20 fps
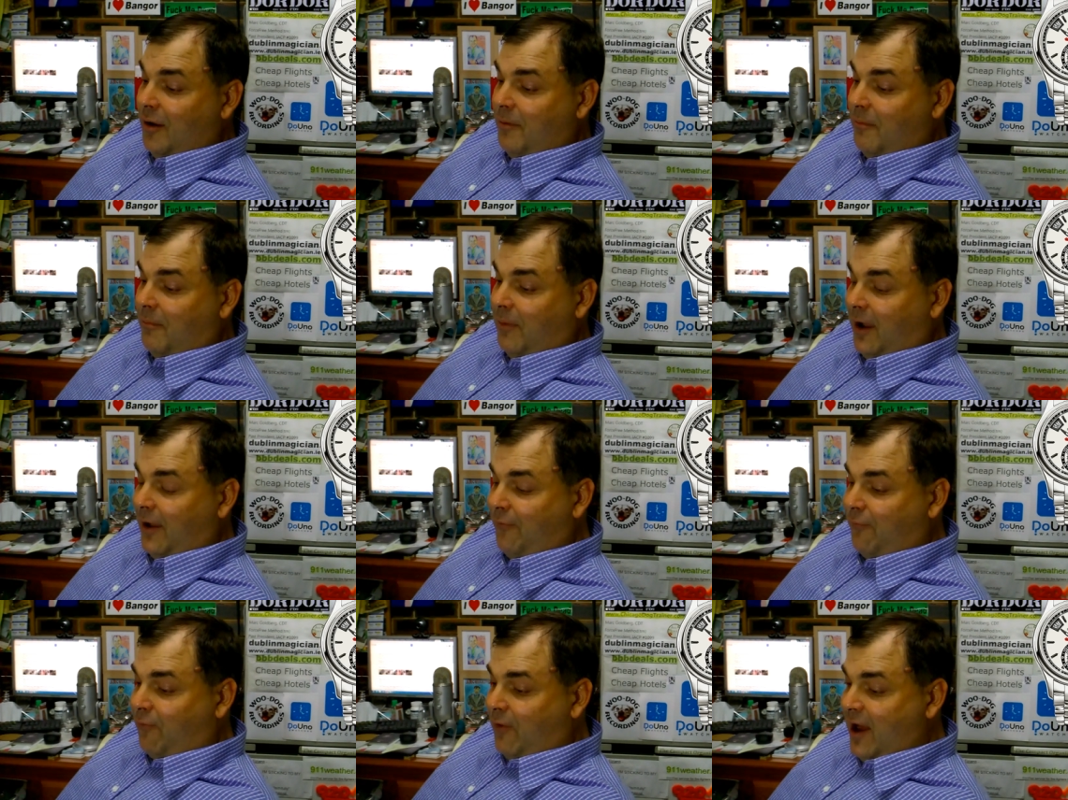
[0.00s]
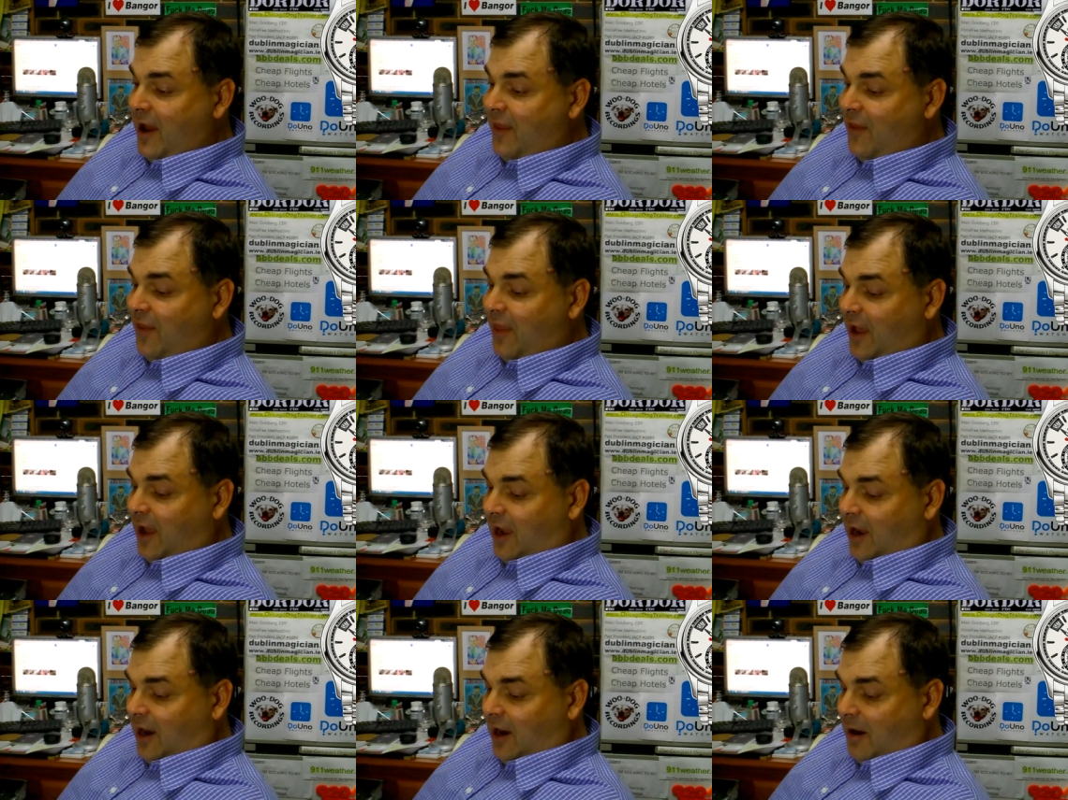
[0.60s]
My friend, the
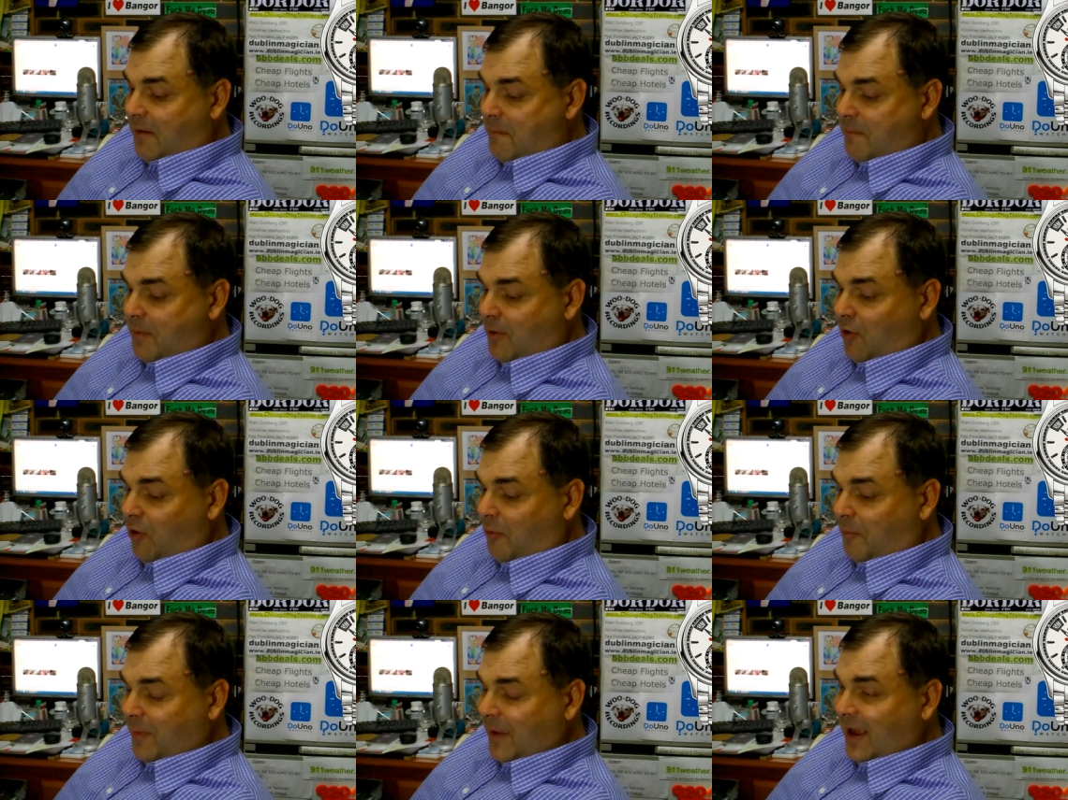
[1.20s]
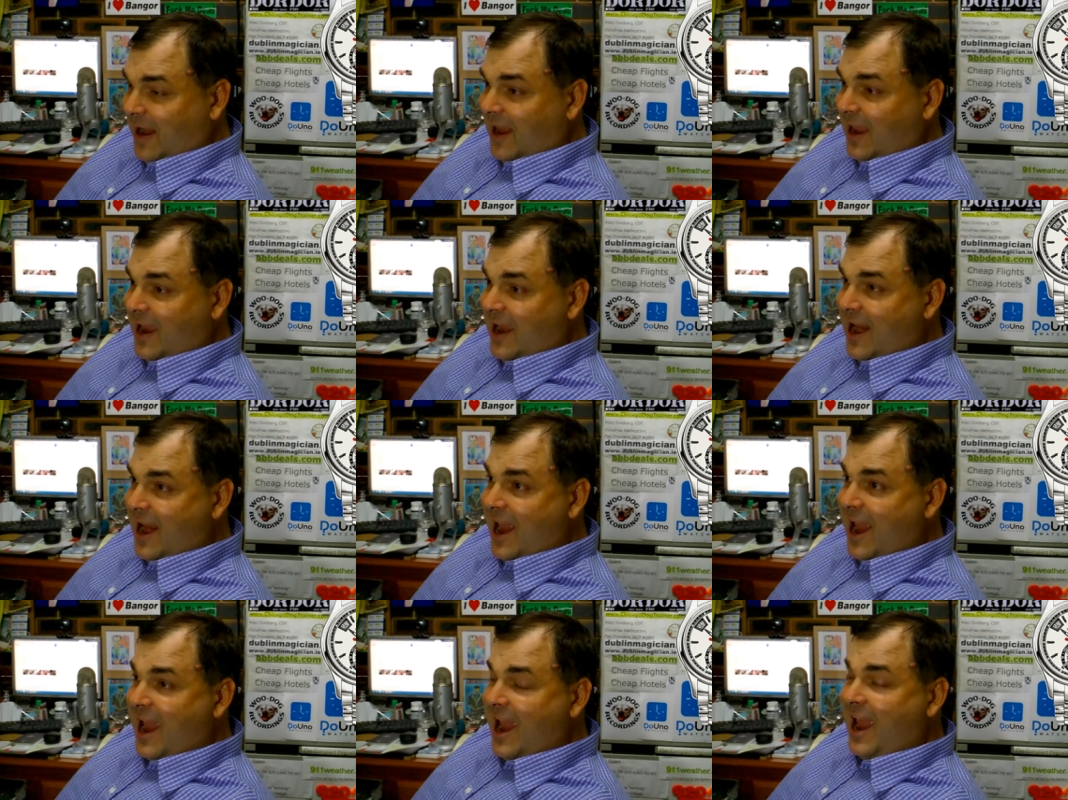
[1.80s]
humble
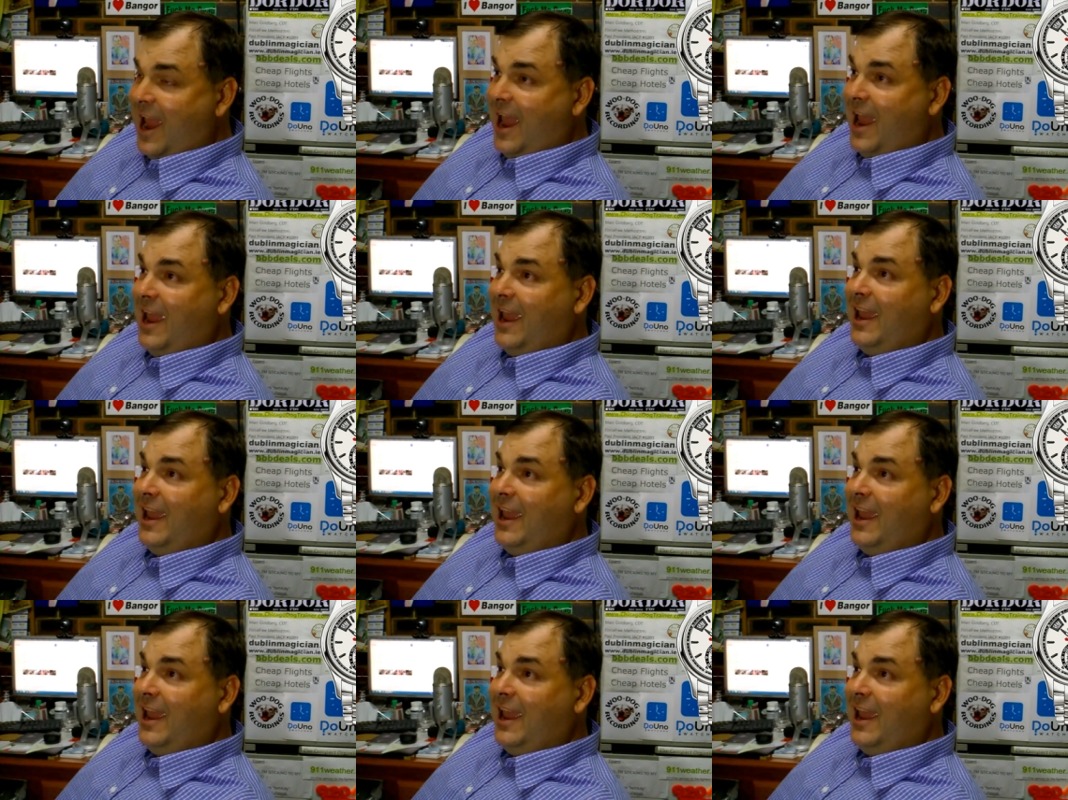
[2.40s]
billionaire,